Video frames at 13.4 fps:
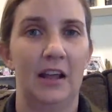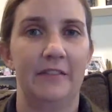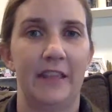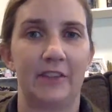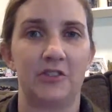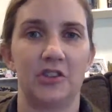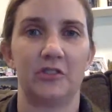
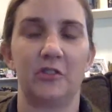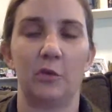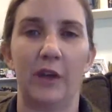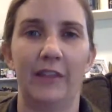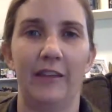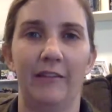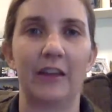That's just the
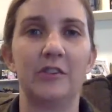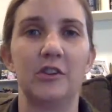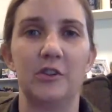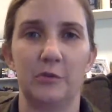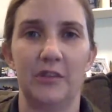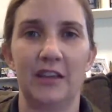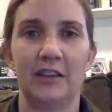way they like to
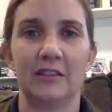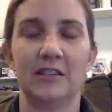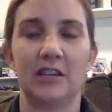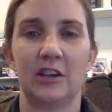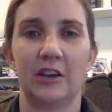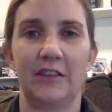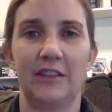do things
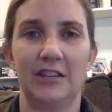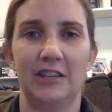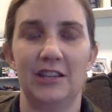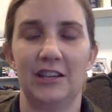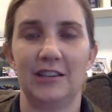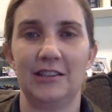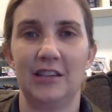here at the
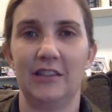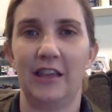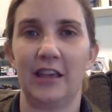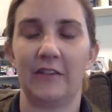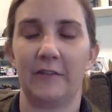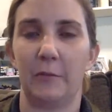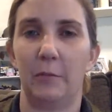DTSC. They
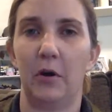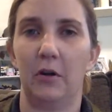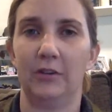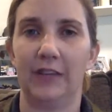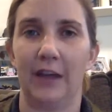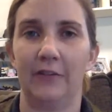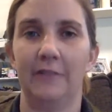kick the ball
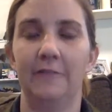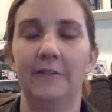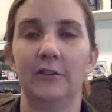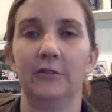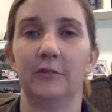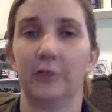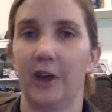down the
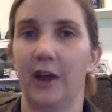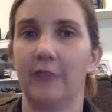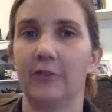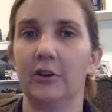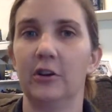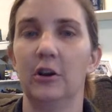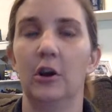field
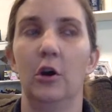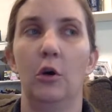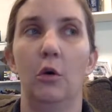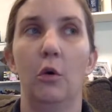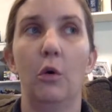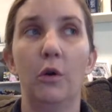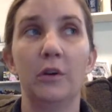forever
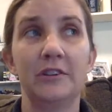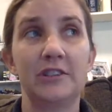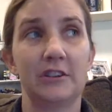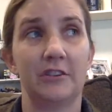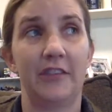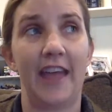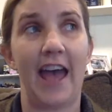or
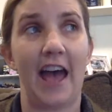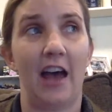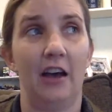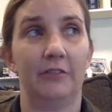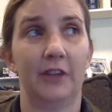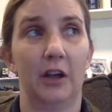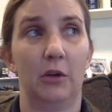until they
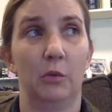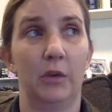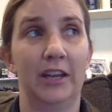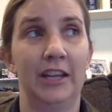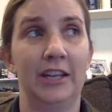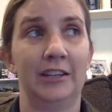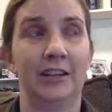have a
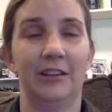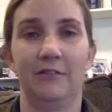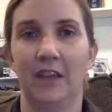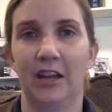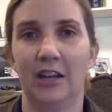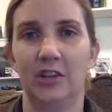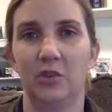winning
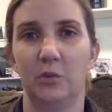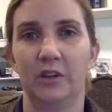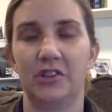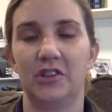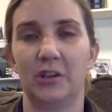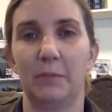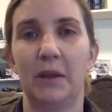advantage,
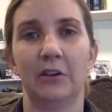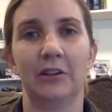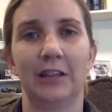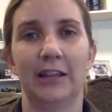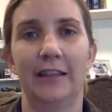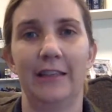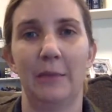which
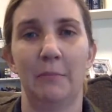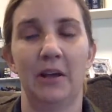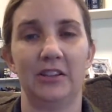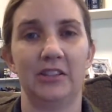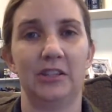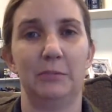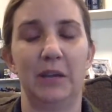apparently they
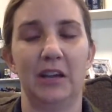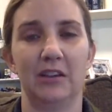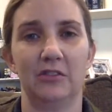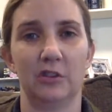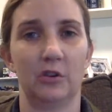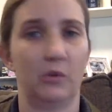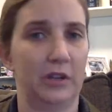must, because
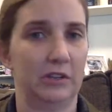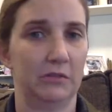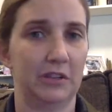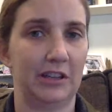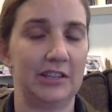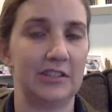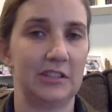they're going to
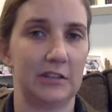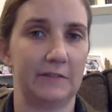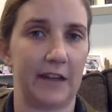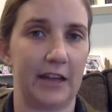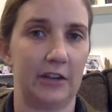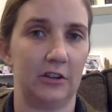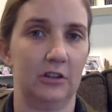release the
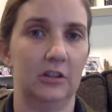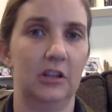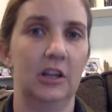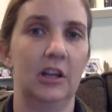final,